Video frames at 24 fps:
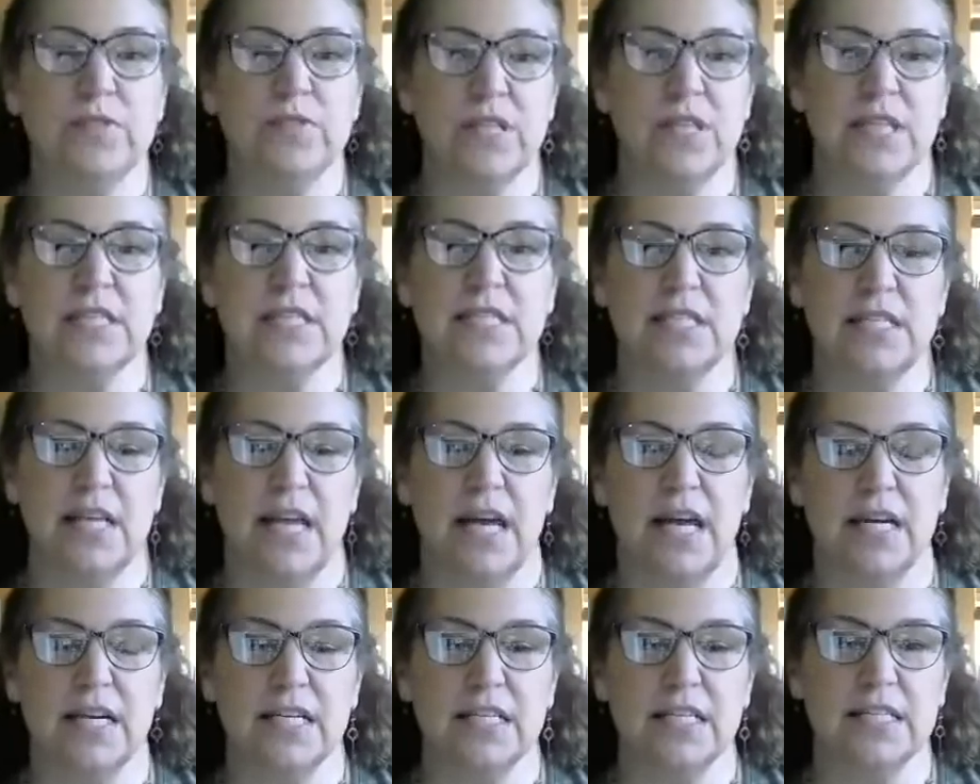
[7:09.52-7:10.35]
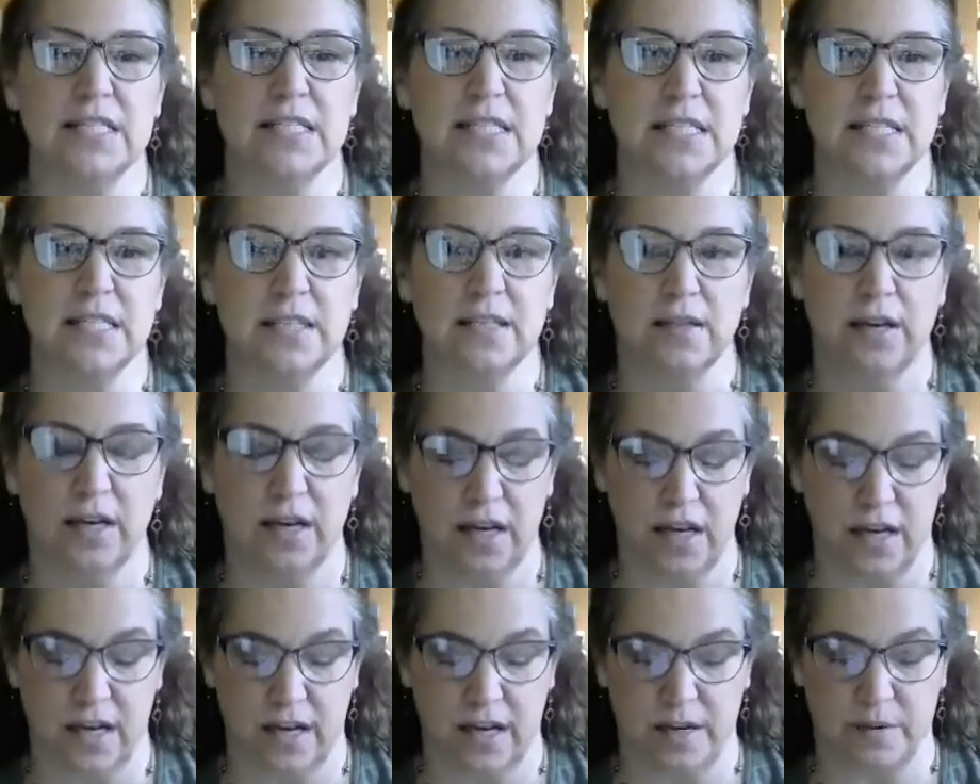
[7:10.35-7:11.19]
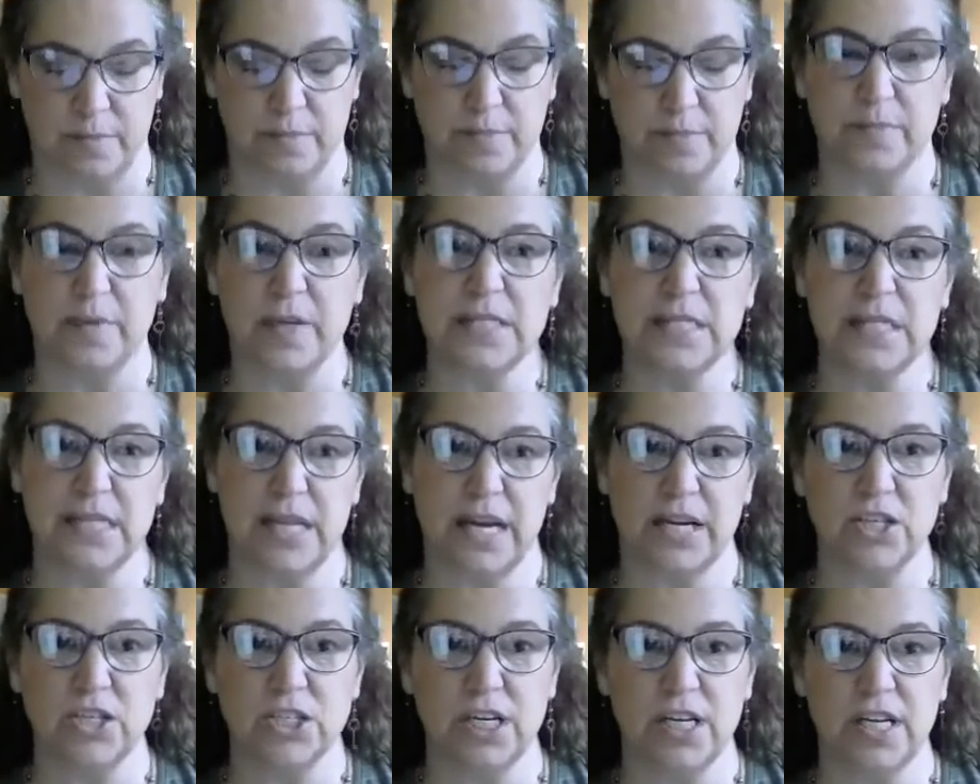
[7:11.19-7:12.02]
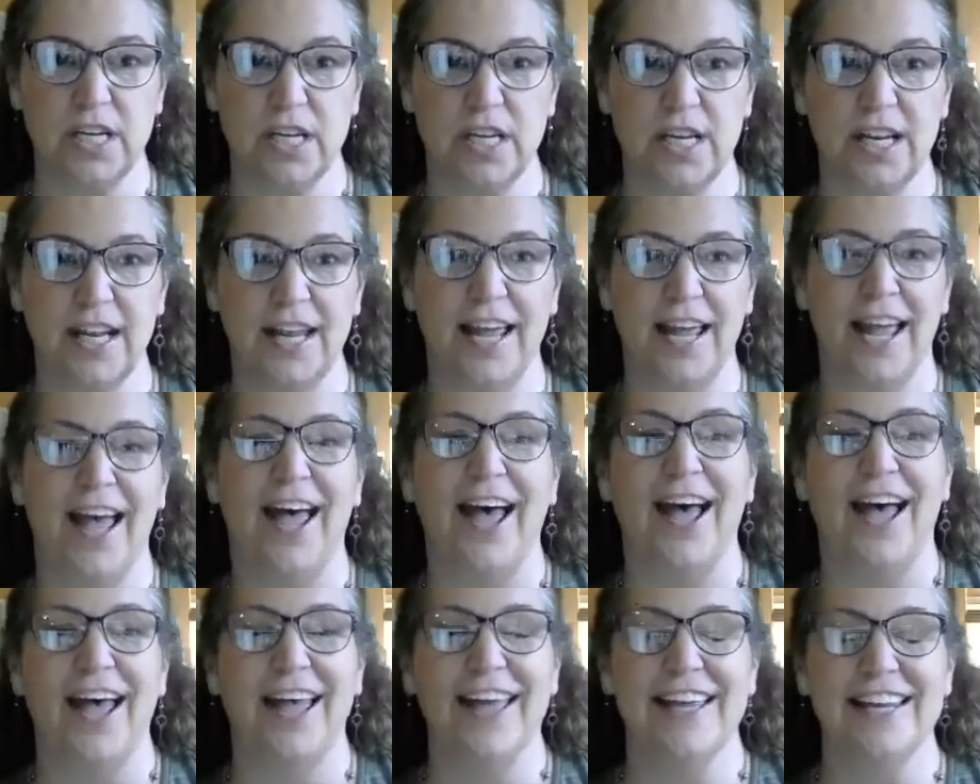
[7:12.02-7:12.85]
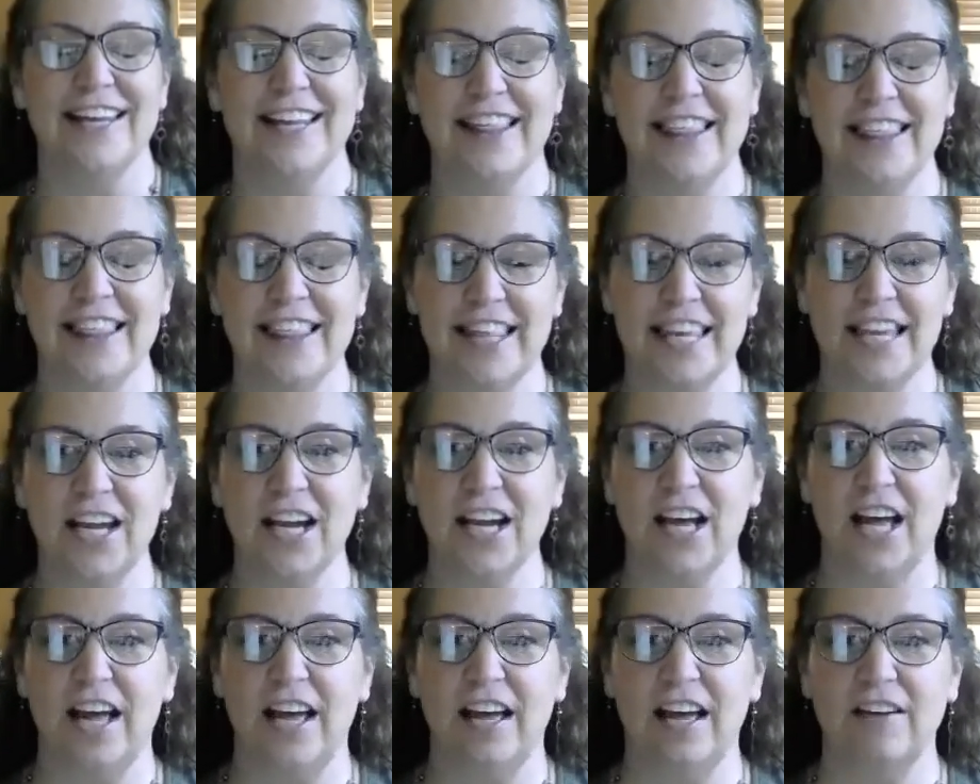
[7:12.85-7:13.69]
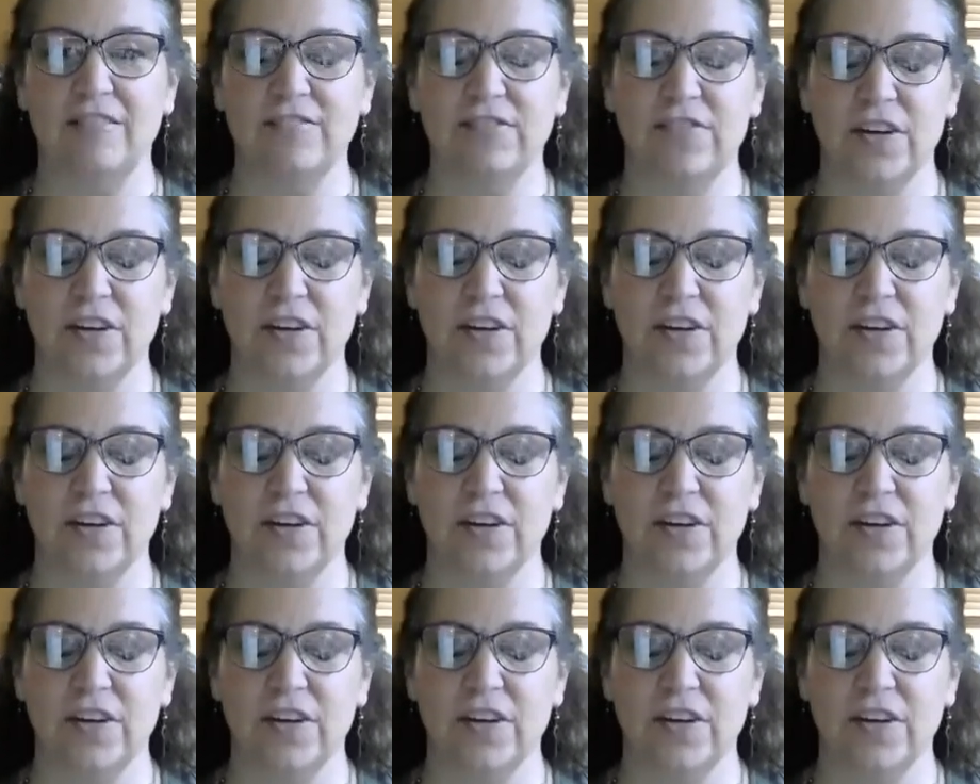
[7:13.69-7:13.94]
to this next section, think of,